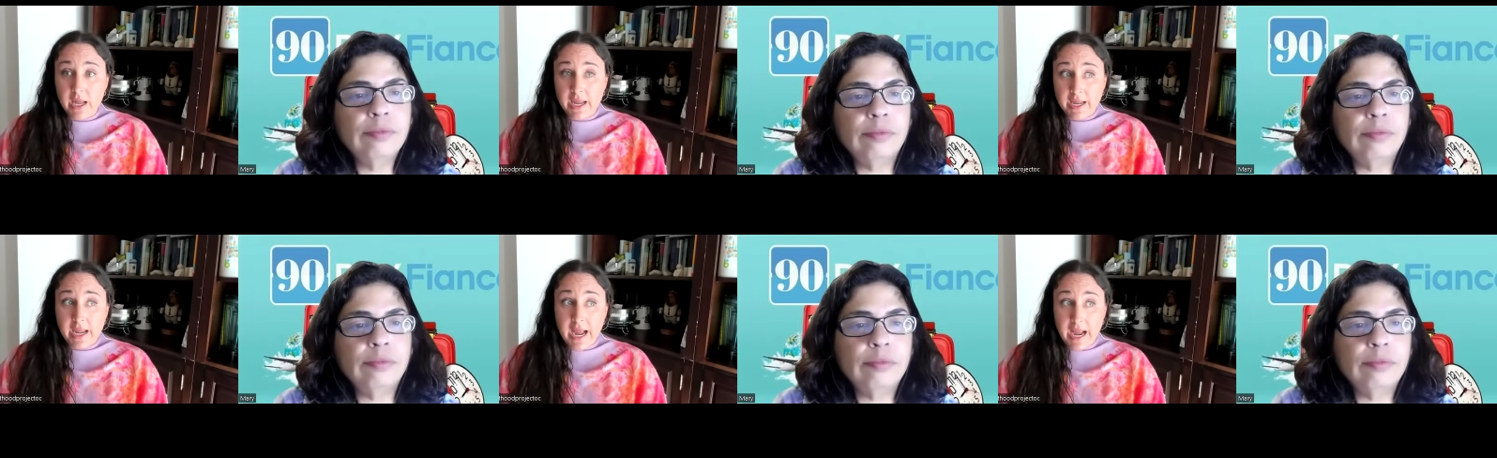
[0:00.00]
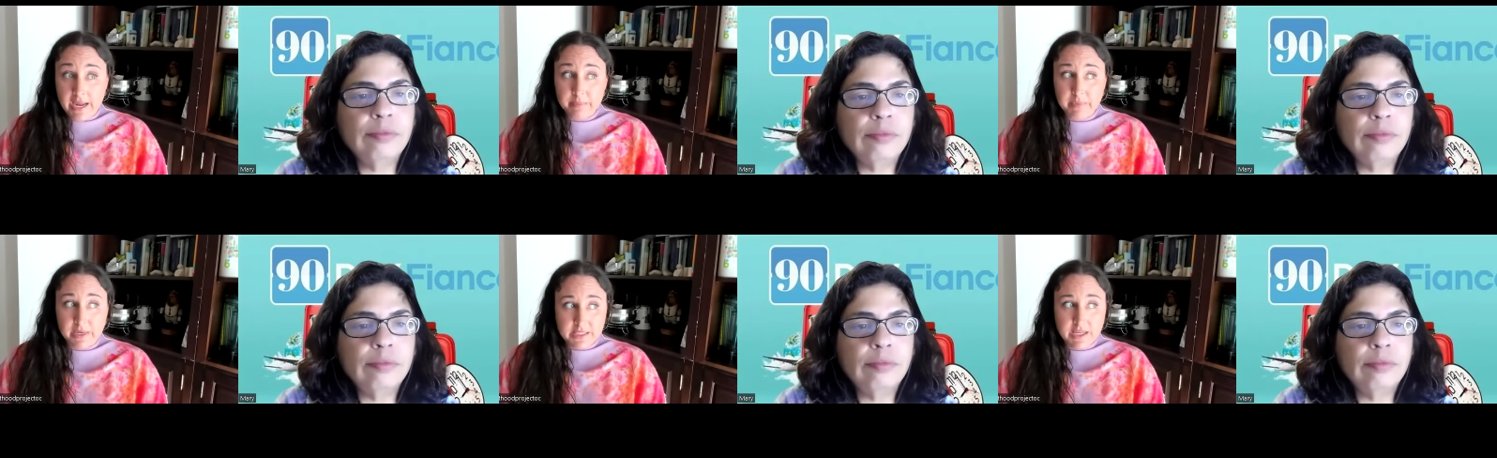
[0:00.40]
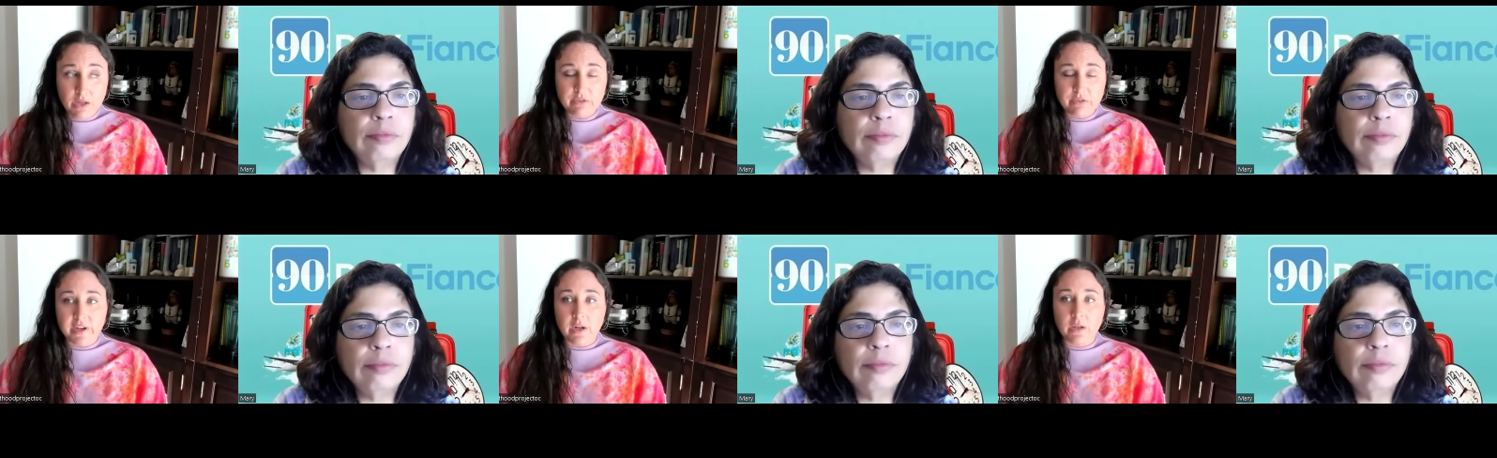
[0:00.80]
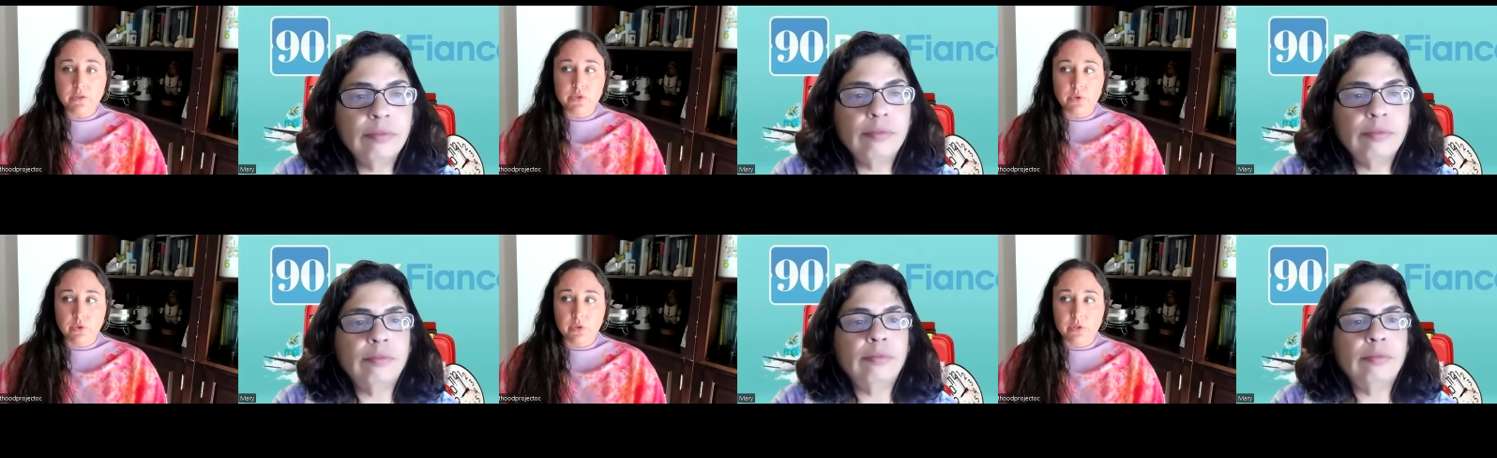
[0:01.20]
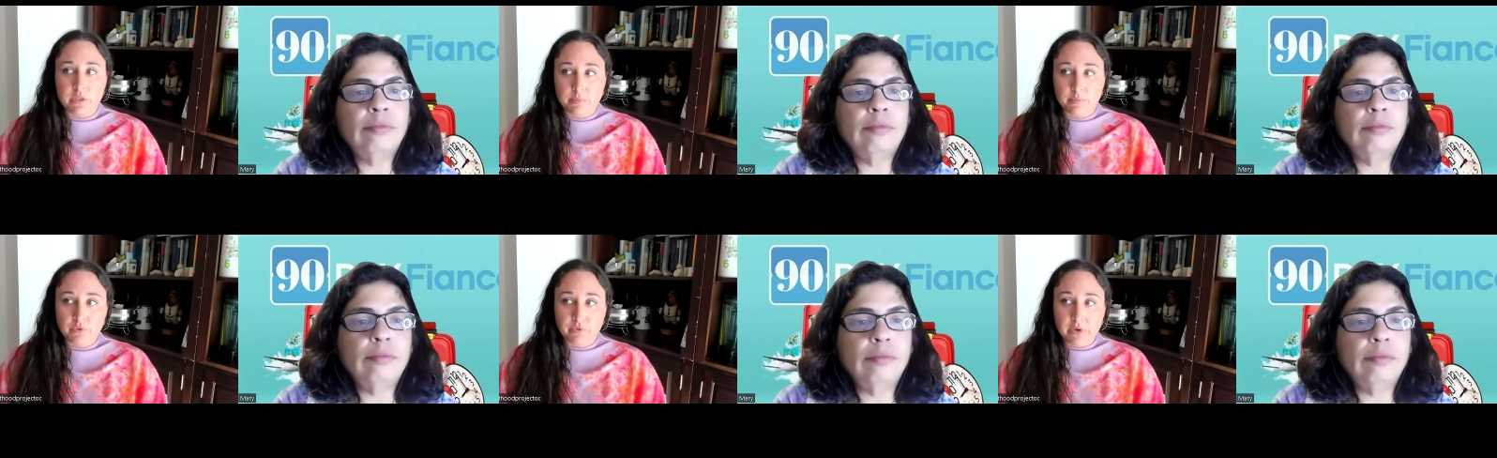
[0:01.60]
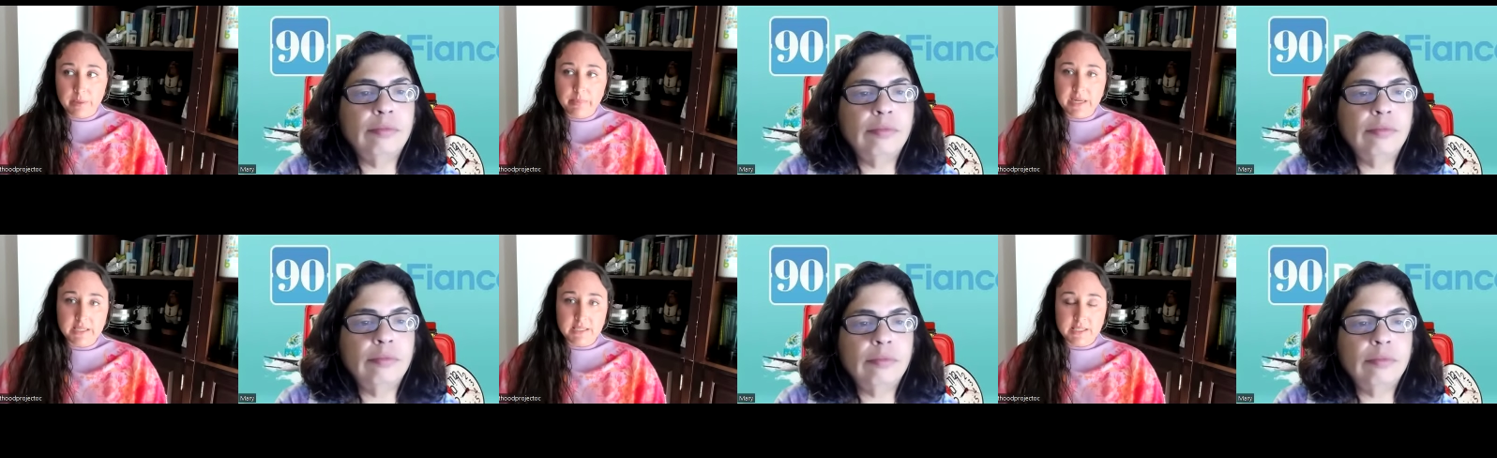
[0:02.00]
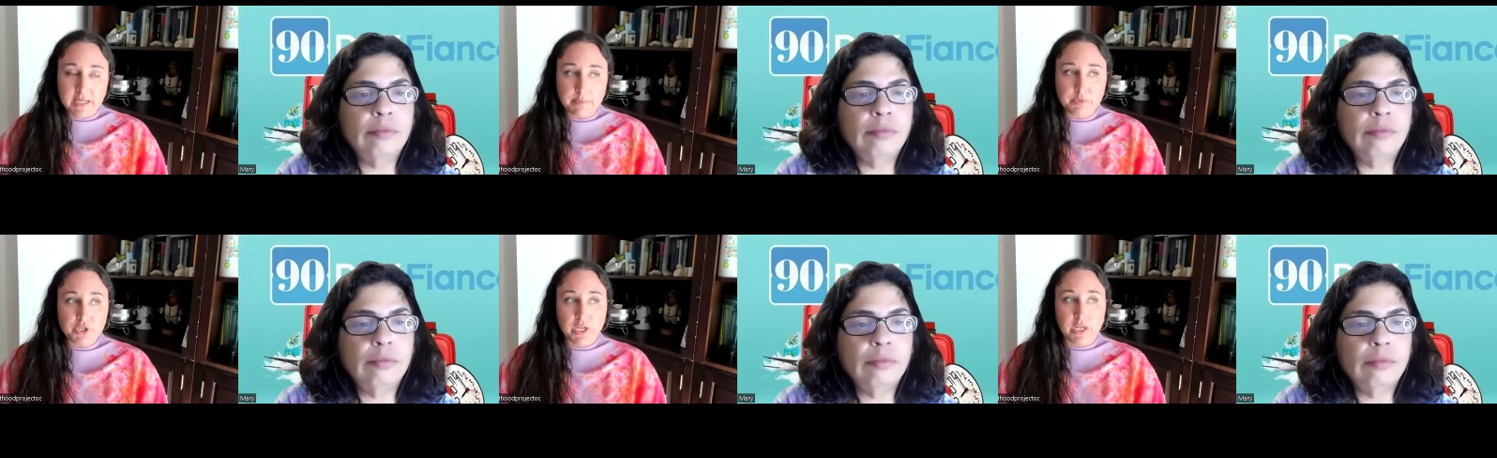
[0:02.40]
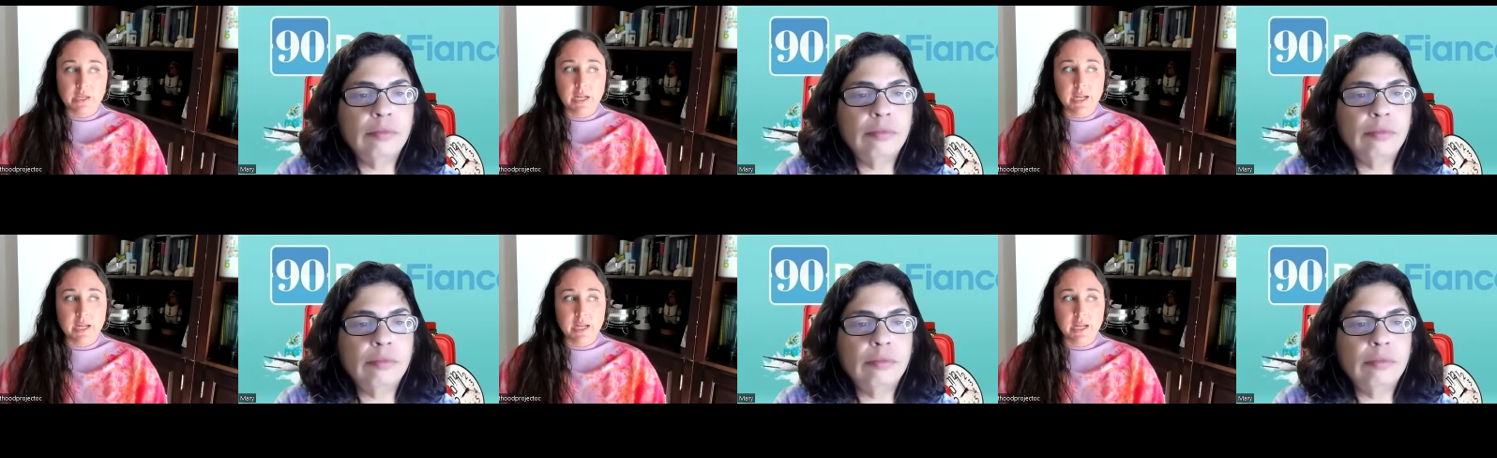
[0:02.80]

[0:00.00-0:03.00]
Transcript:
Speaker 1: I I myself had also looked up the rape by deception.